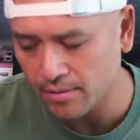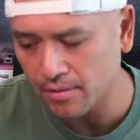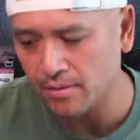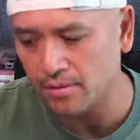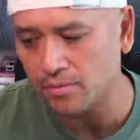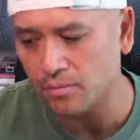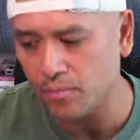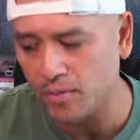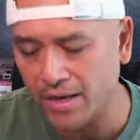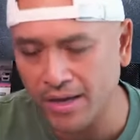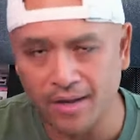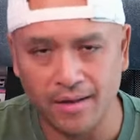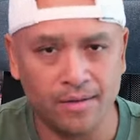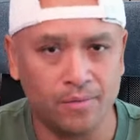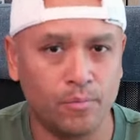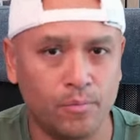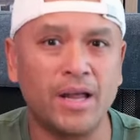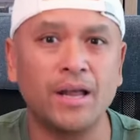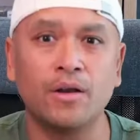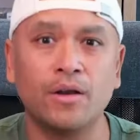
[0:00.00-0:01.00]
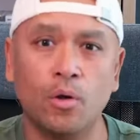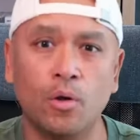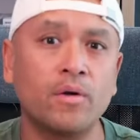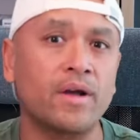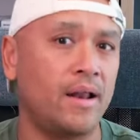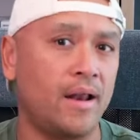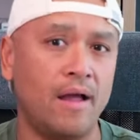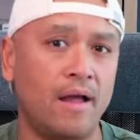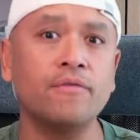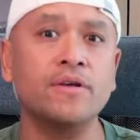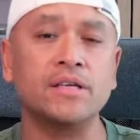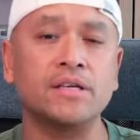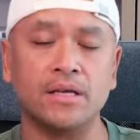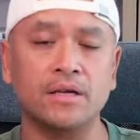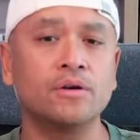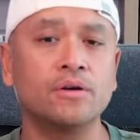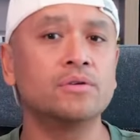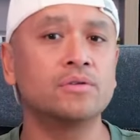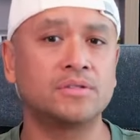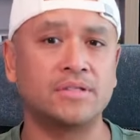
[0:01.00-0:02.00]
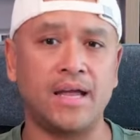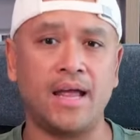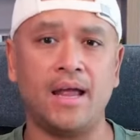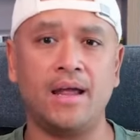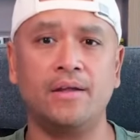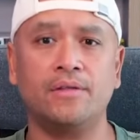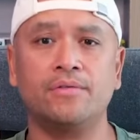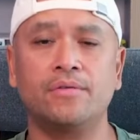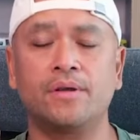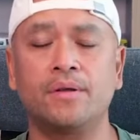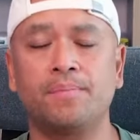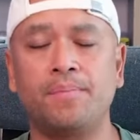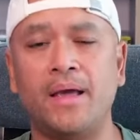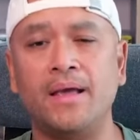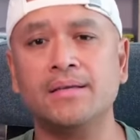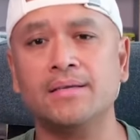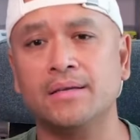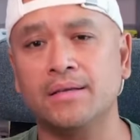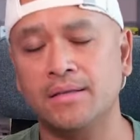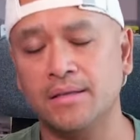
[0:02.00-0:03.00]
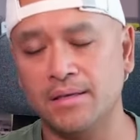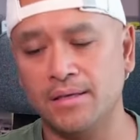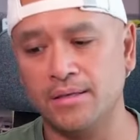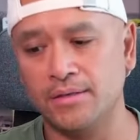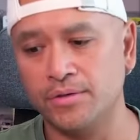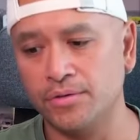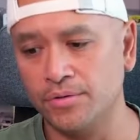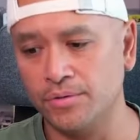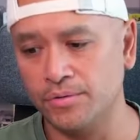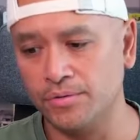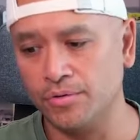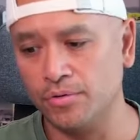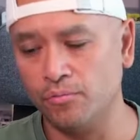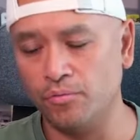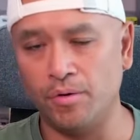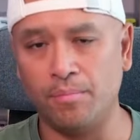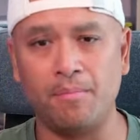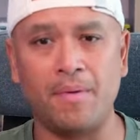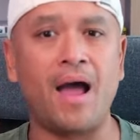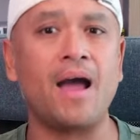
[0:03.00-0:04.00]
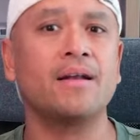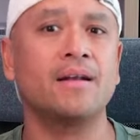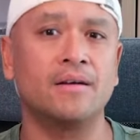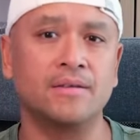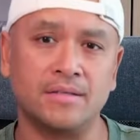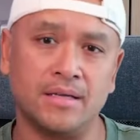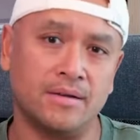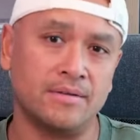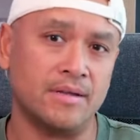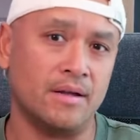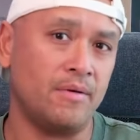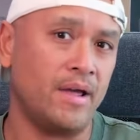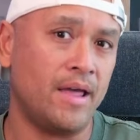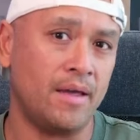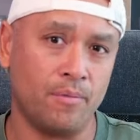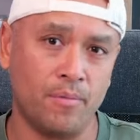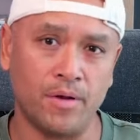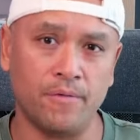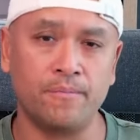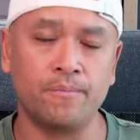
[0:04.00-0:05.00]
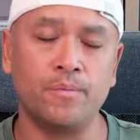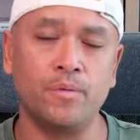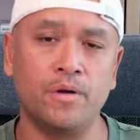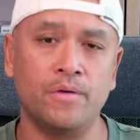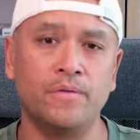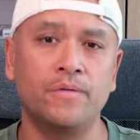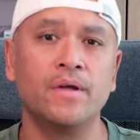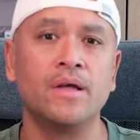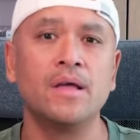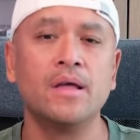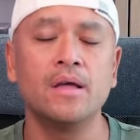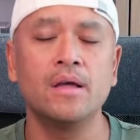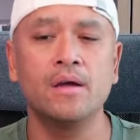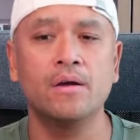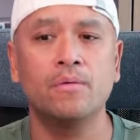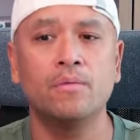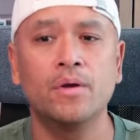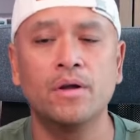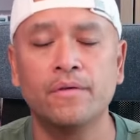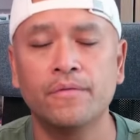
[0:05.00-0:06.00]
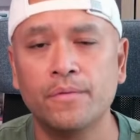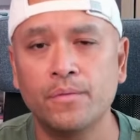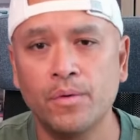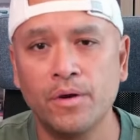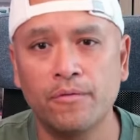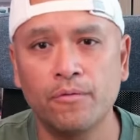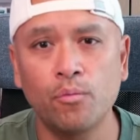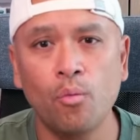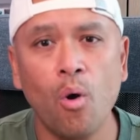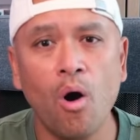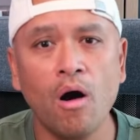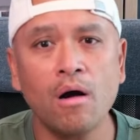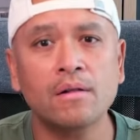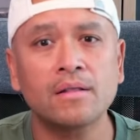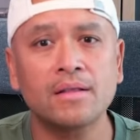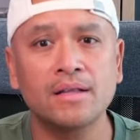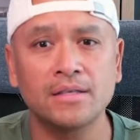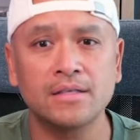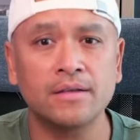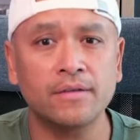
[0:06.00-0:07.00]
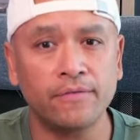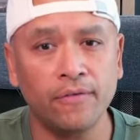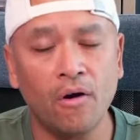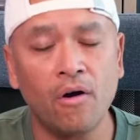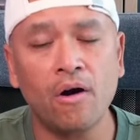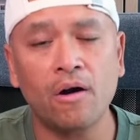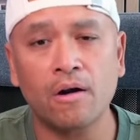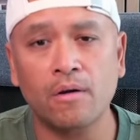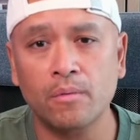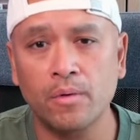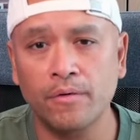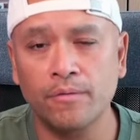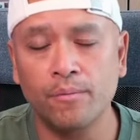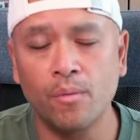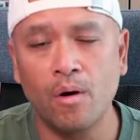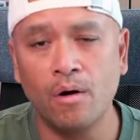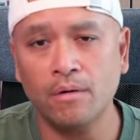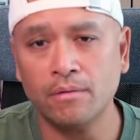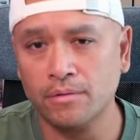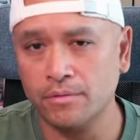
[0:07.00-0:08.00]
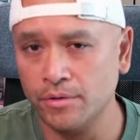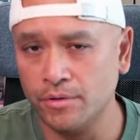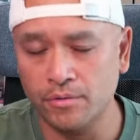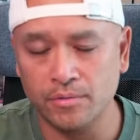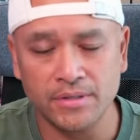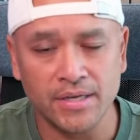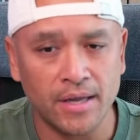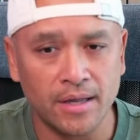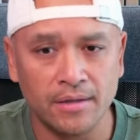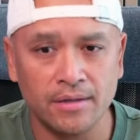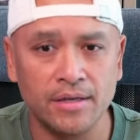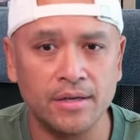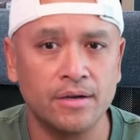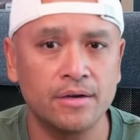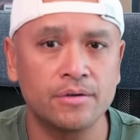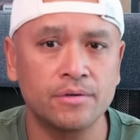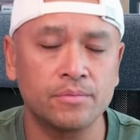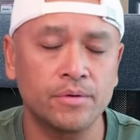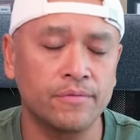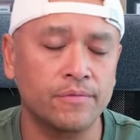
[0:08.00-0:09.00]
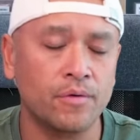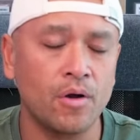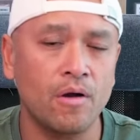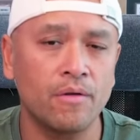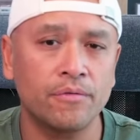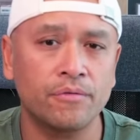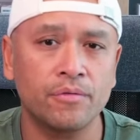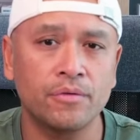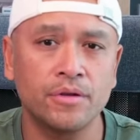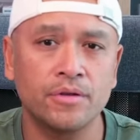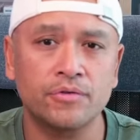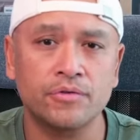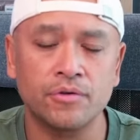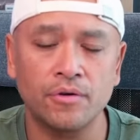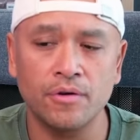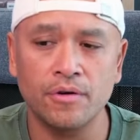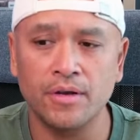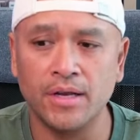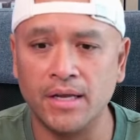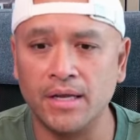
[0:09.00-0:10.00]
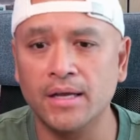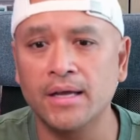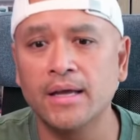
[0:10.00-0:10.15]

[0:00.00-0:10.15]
we can look at every single day to basically to remind ourselves that hey, we've walked this far. We've walked 10 years. We've gone through this journey.